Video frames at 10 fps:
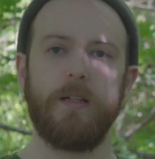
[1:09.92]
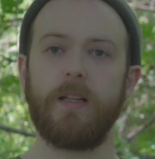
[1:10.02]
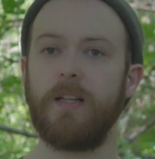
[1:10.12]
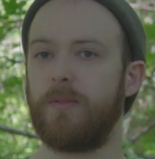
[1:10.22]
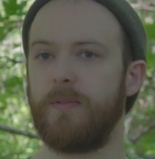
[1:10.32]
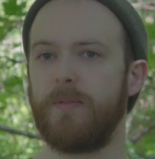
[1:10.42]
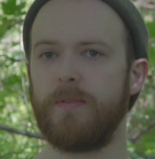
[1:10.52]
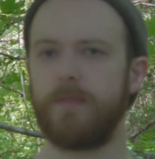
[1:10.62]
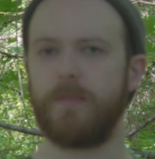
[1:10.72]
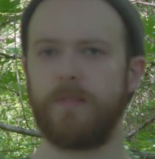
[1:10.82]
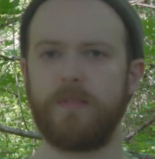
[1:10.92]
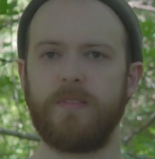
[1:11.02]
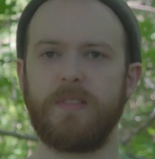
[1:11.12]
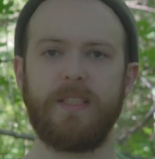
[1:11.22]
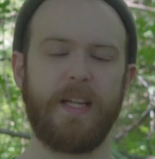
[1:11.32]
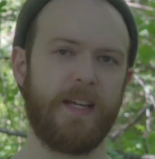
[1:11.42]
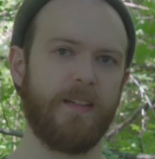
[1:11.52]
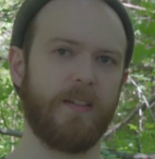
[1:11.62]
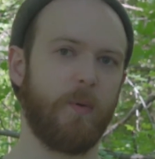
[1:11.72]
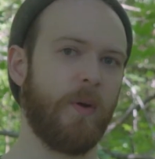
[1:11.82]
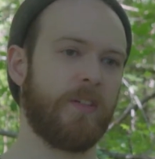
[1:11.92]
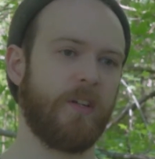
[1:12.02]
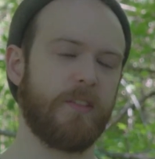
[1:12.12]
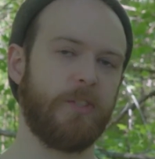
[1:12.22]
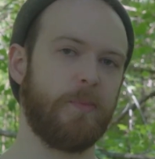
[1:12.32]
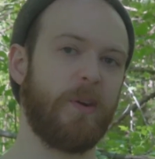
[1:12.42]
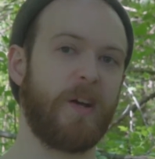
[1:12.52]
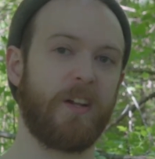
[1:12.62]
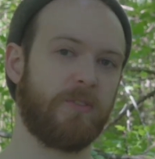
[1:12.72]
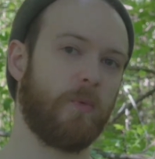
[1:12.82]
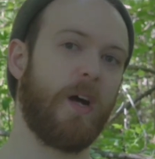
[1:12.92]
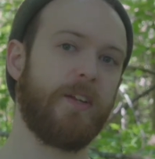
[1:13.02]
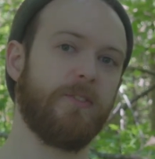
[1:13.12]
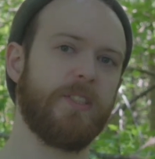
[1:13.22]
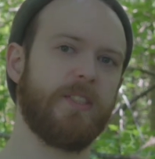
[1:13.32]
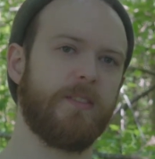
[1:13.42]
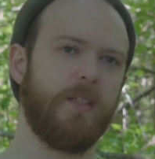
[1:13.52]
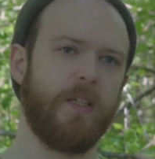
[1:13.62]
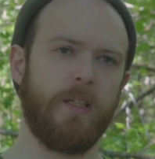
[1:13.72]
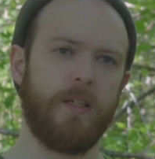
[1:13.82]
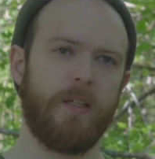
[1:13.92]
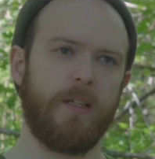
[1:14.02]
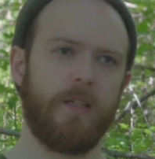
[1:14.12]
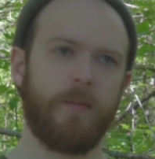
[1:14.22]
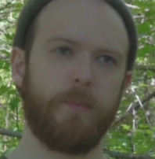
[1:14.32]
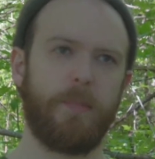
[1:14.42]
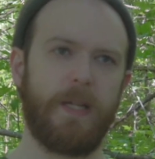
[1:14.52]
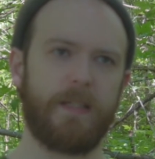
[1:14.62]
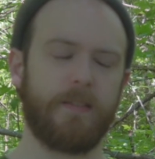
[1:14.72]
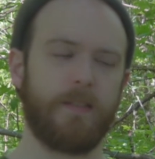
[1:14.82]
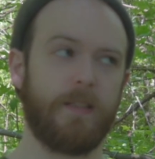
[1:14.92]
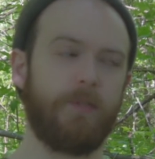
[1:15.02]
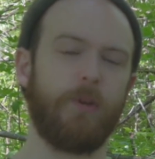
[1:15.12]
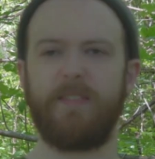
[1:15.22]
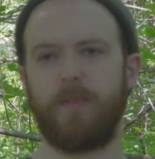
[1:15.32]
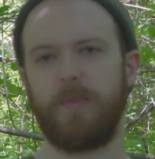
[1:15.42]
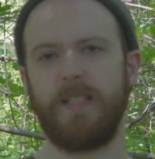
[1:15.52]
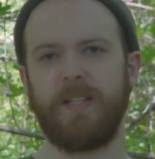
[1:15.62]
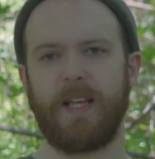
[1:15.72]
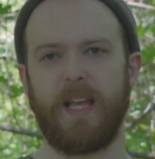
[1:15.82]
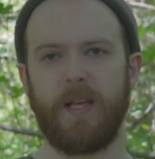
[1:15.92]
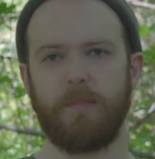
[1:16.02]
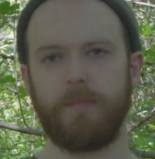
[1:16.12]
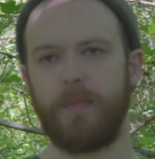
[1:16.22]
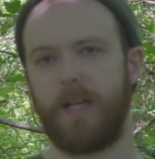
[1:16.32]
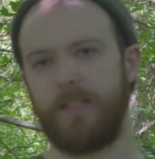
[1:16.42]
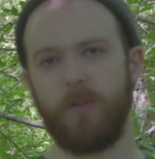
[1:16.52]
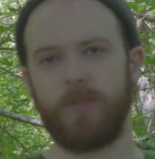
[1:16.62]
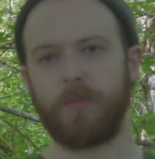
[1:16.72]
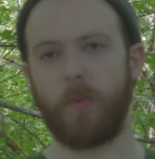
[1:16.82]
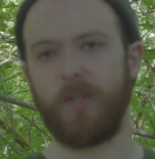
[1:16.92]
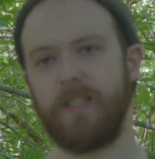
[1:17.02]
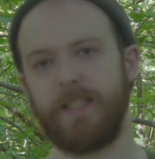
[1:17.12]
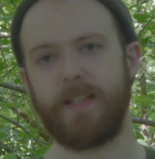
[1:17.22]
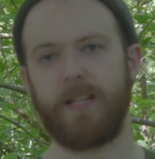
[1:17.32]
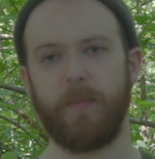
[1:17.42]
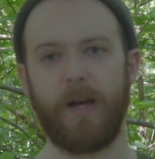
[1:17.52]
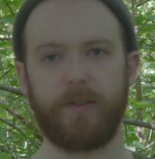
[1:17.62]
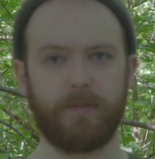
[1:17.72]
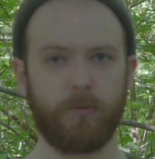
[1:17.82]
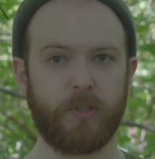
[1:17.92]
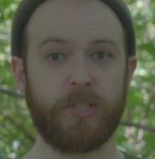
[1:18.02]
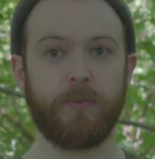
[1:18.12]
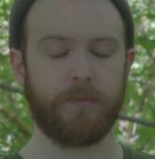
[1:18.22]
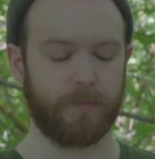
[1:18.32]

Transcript: Hello. Today I want to talk to you about Outer Wilds, but if you haven't played the game, I don't want to spoil anything about it for you.